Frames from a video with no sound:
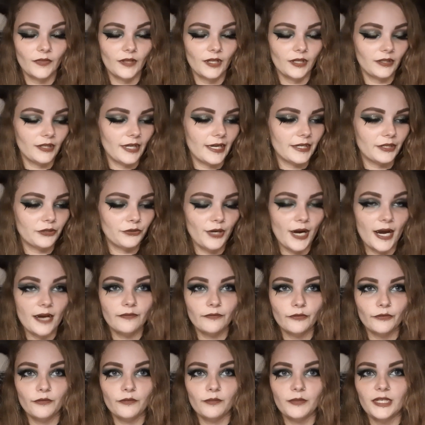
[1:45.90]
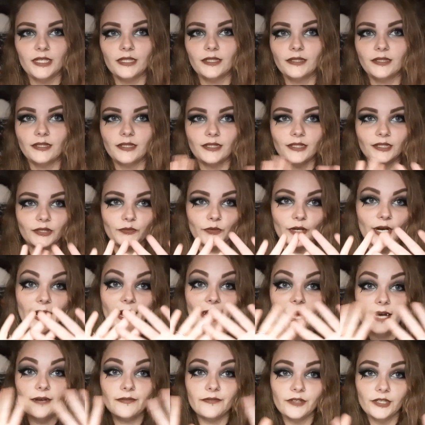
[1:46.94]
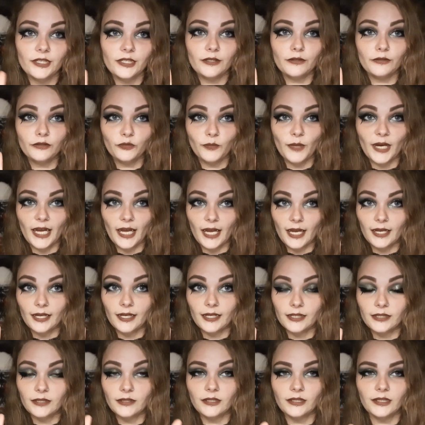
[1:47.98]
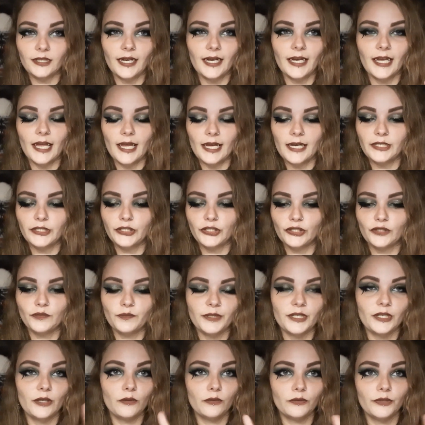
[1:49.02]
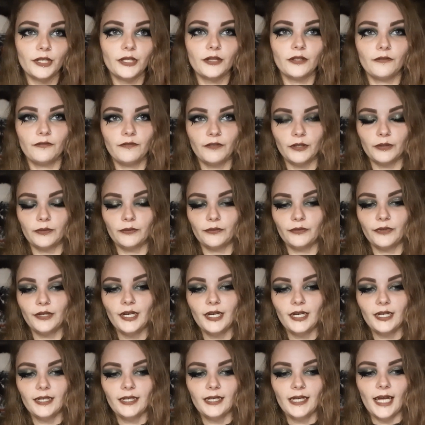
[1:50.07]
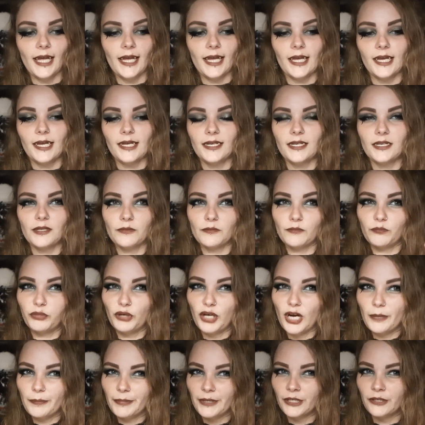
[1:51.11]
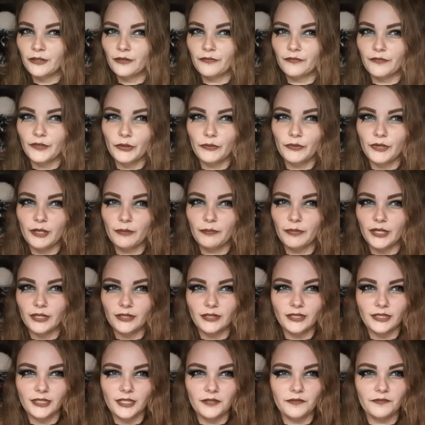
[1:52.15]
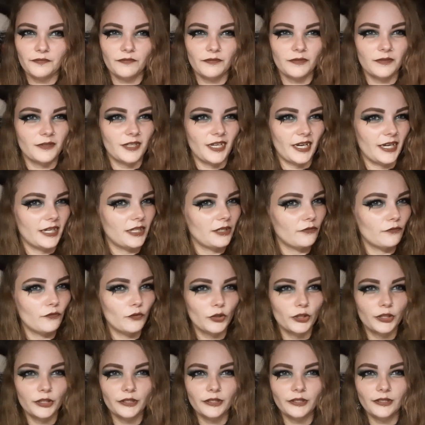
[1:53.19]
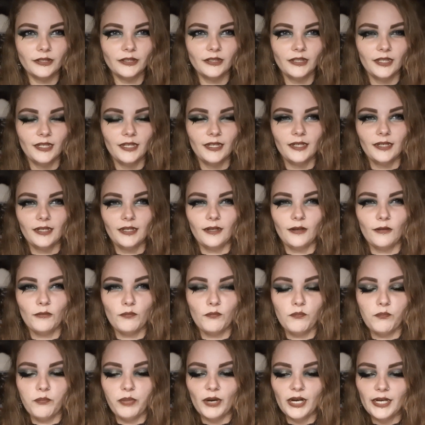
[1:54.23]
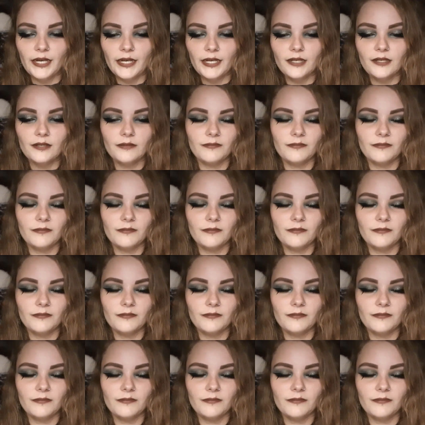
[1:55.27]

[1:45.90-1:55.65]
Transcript: like Craft With Me's things where I have to use my hands and I can't just be holding the phone. And propping your phone up on stuff kind of works, but